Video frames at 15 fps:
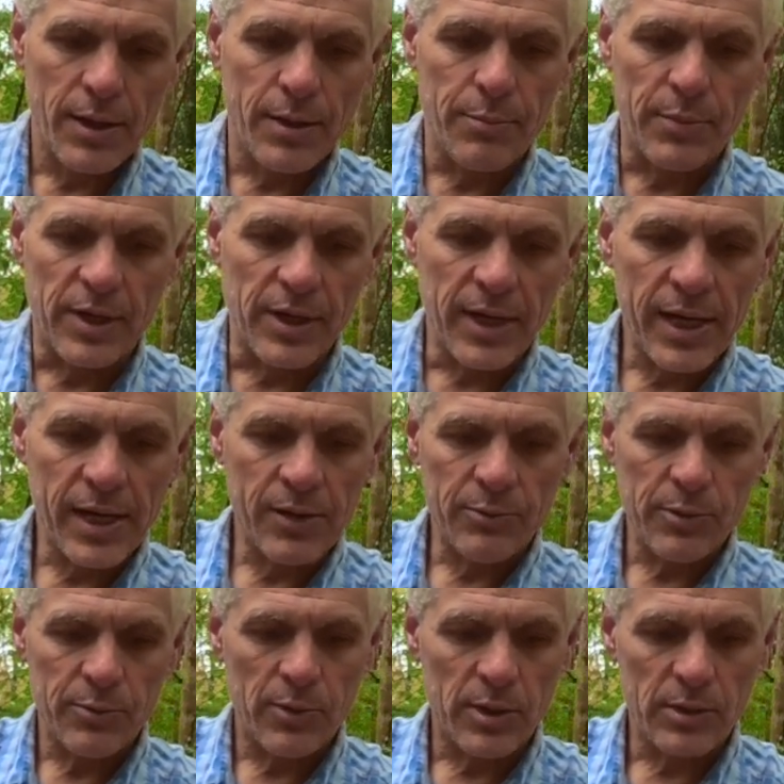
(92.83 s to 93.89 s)
But now we
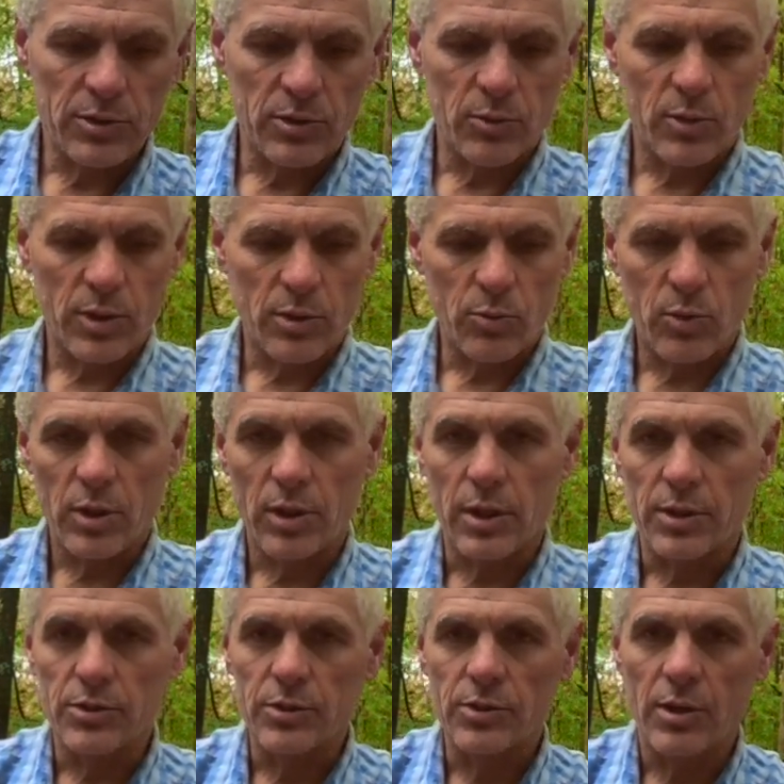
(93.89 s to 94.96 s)
also want to work
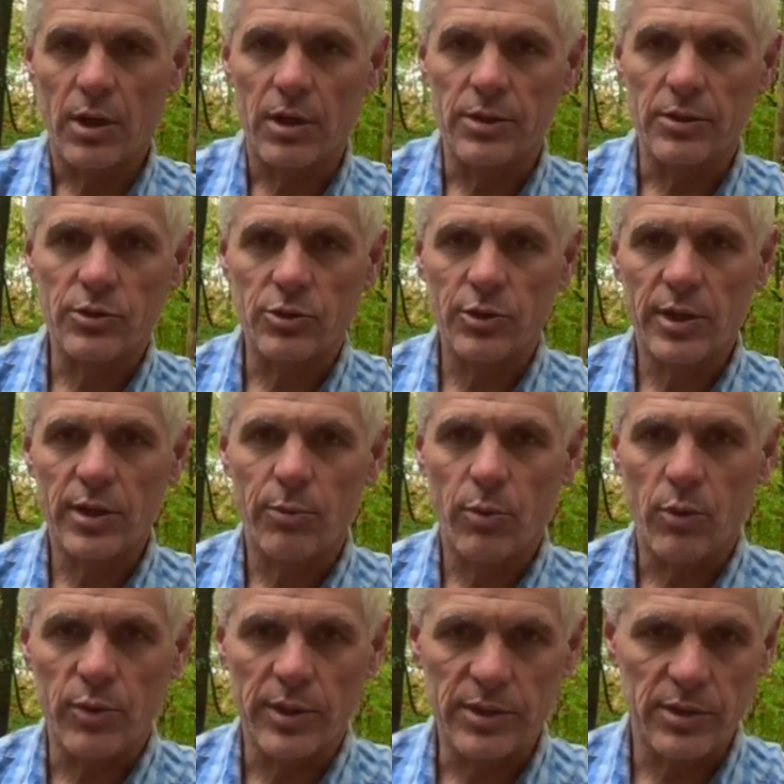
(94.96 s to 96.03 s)
on trigger
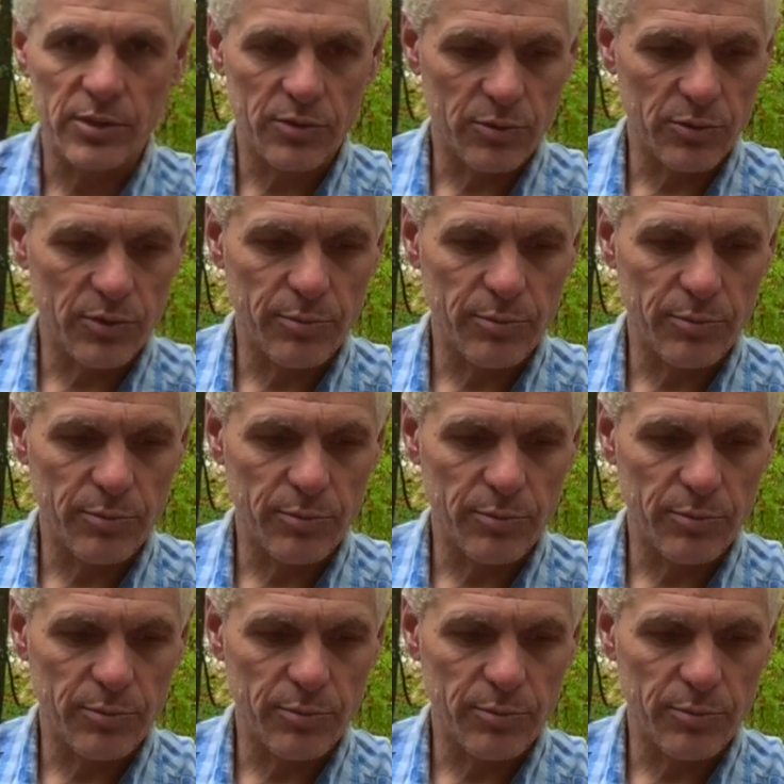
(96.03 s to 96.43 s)
points through the